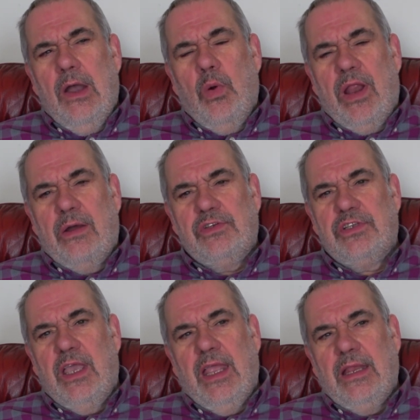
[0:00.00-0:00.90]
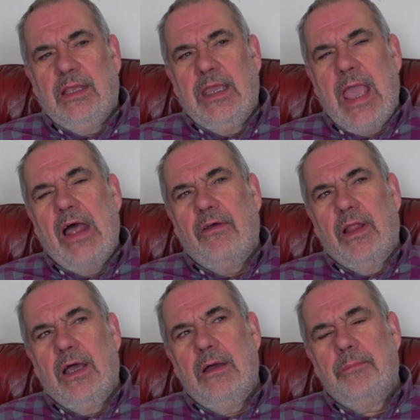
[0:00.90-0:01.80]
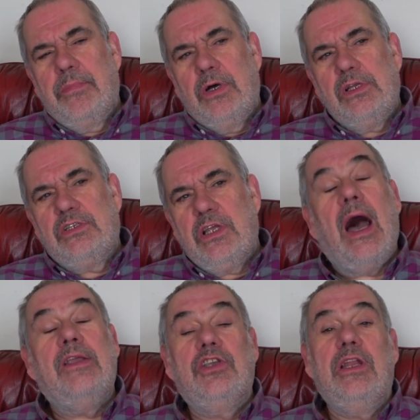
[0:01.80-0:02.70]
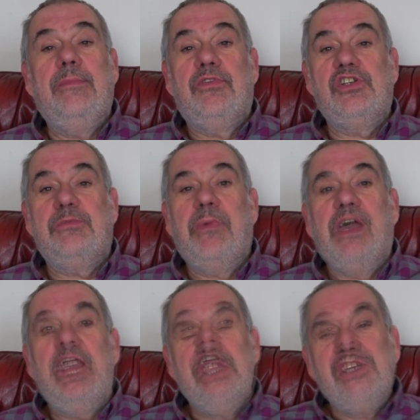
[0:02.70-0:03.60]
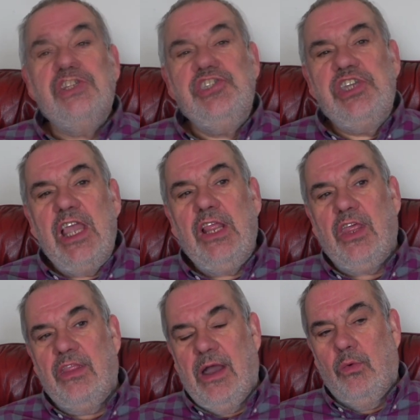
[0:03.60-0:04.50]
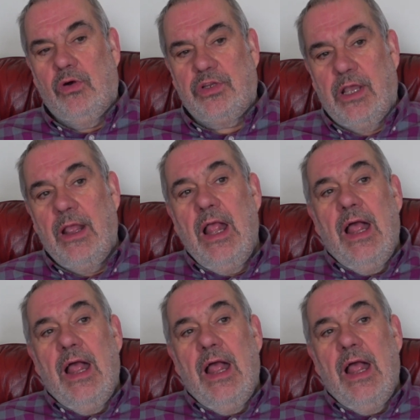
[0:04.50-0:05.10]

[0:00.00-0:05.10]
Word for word: when I was in Kerala, but I certainly brushed my teeth in that water.